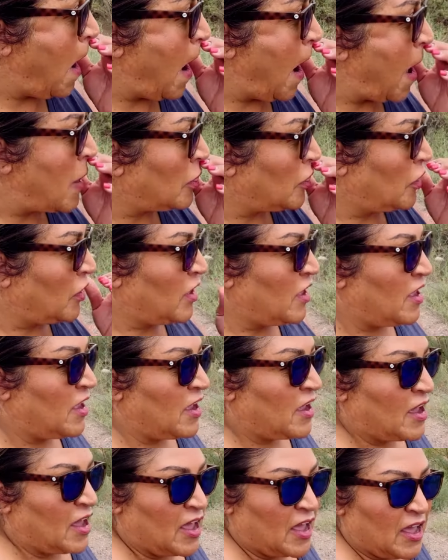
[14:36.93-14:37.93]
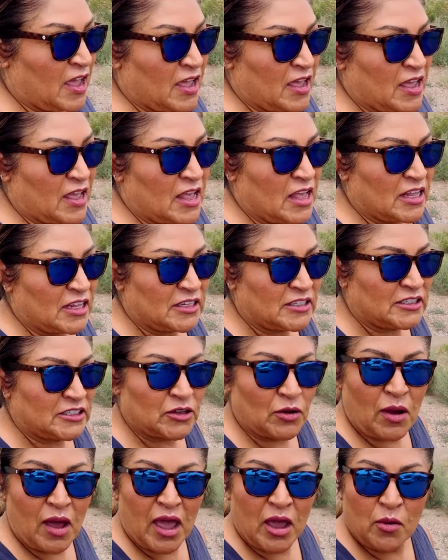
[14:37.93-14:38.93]
I think,
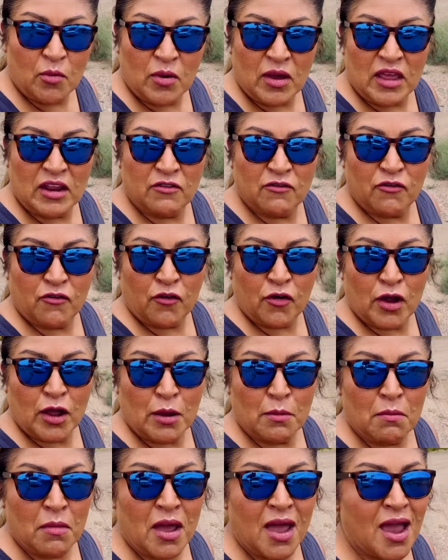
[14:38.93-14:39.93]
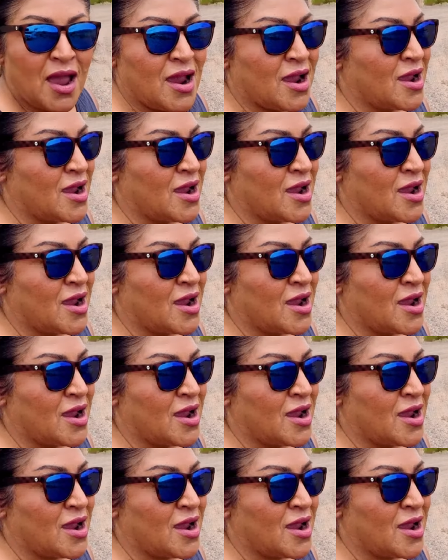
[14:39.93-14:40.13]
so I went from